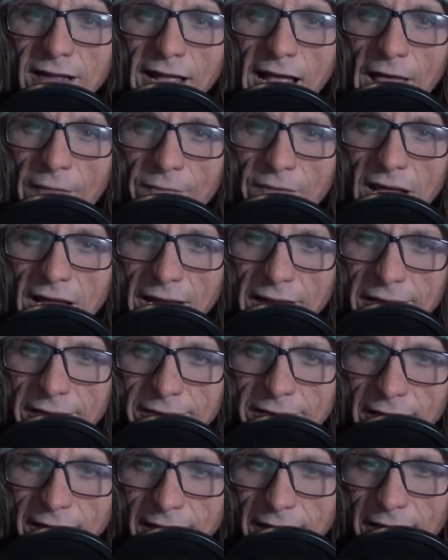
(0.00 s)
And
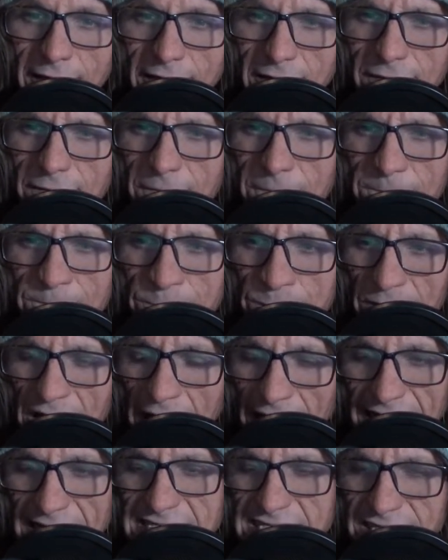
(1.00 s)
then uh,
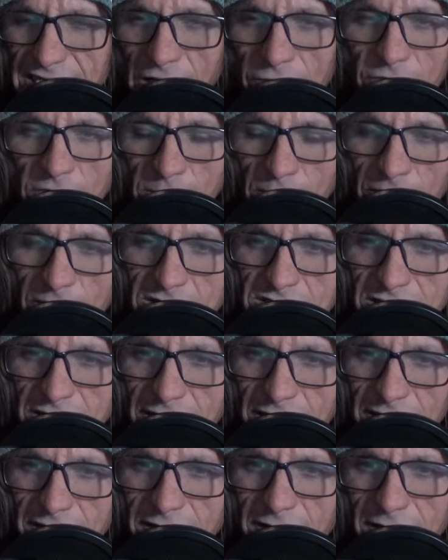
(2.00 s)
I guess another
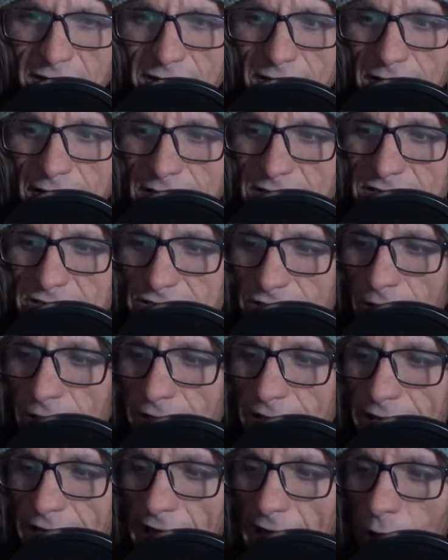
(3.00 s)
person
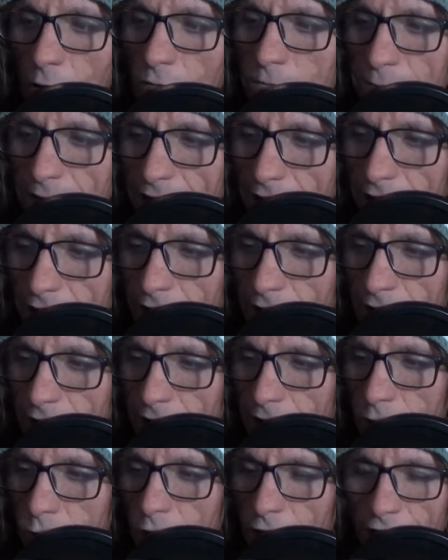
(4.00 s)
started helping
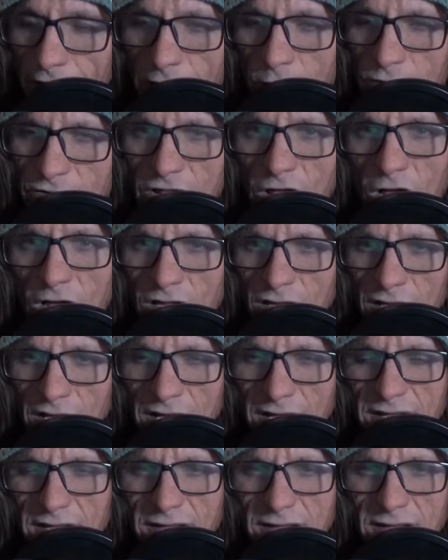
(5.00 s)
or working with
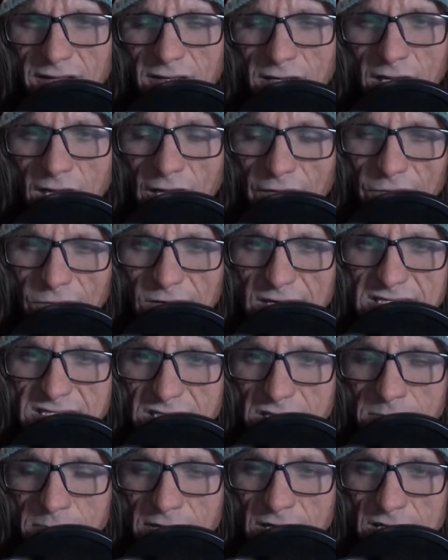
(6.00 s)
Holly on the rest
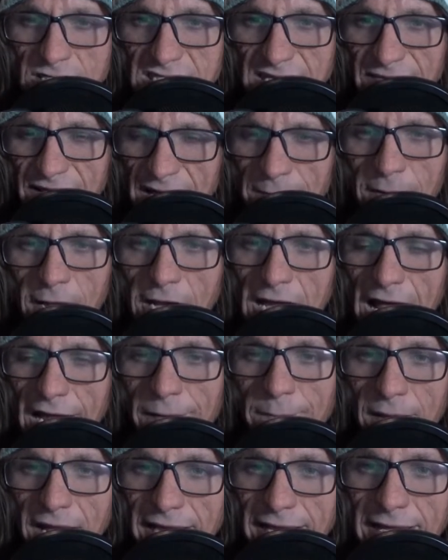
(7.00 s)
of the books, and they kind
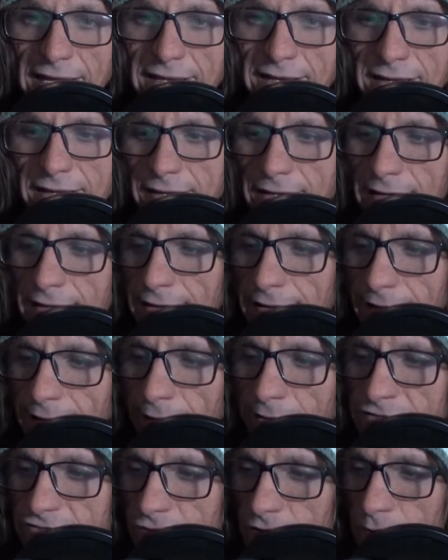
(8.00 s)
of made it
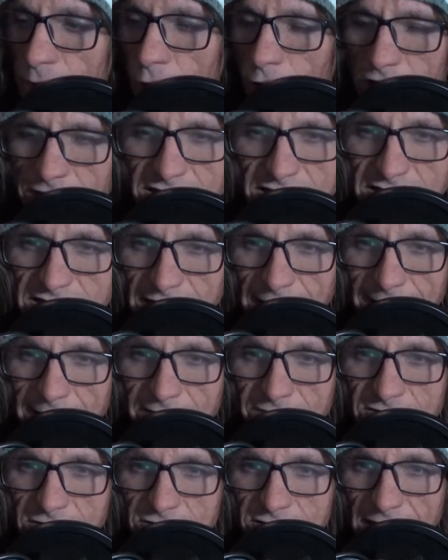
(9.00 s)
into a more succinct
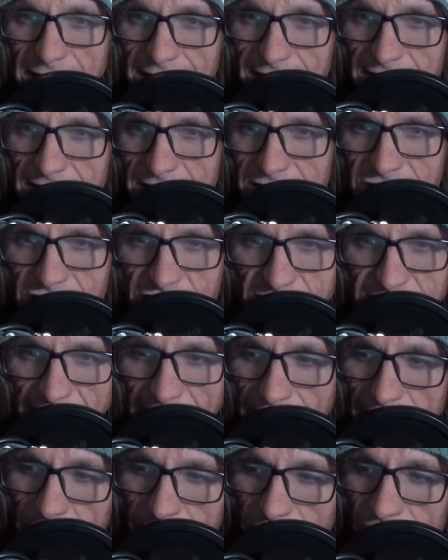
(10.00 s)
of just like that she's
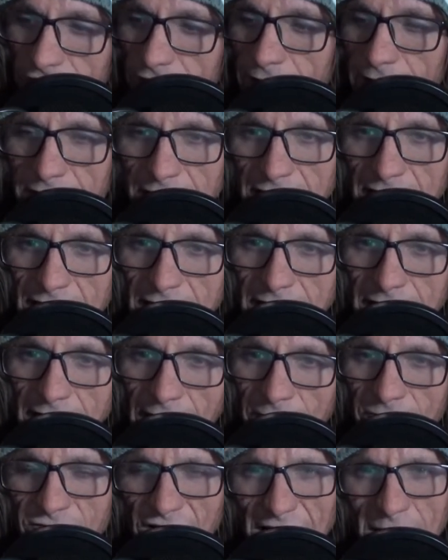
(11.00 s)
kind of
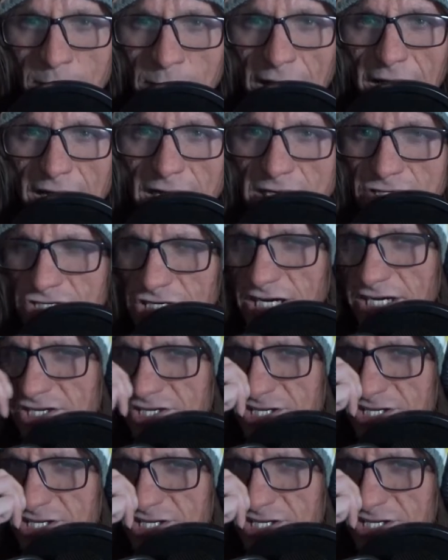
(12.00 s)
a vampire chick.